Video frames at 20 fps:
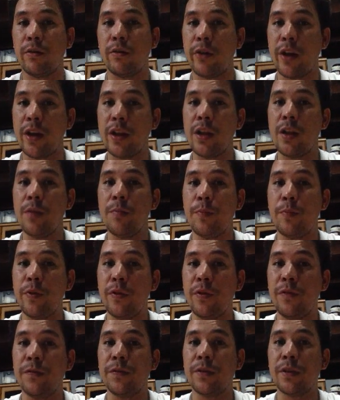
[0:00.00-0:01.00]
greatly
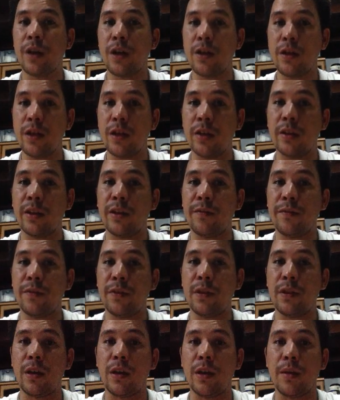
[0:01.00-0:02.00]
improves
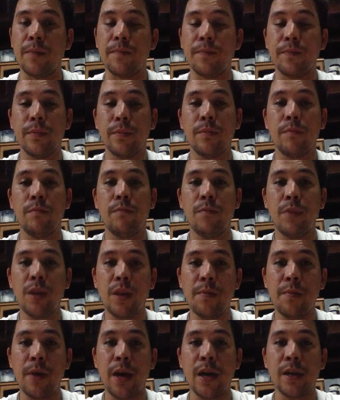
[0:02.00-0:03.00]
conductivity,
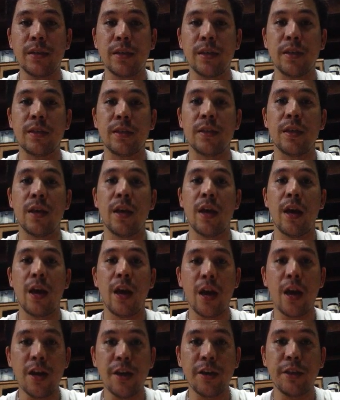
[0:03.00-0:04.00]
minimizes
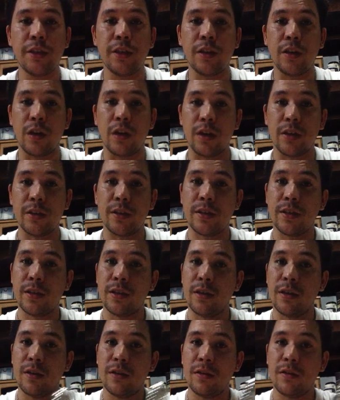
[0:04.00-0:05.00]
energy loss,
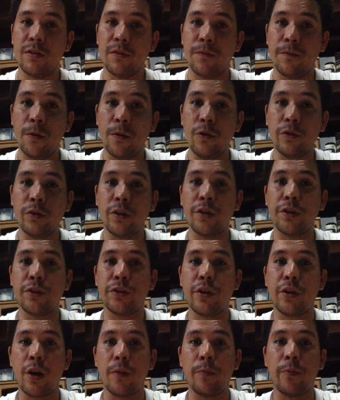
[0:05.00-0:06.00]
the voltage
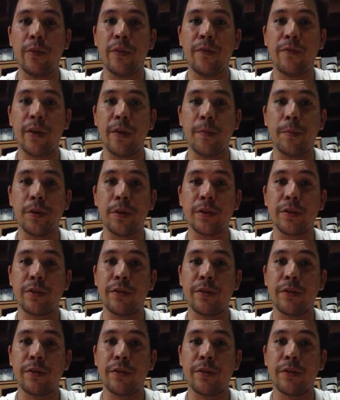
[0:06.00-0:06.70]
drop we vapors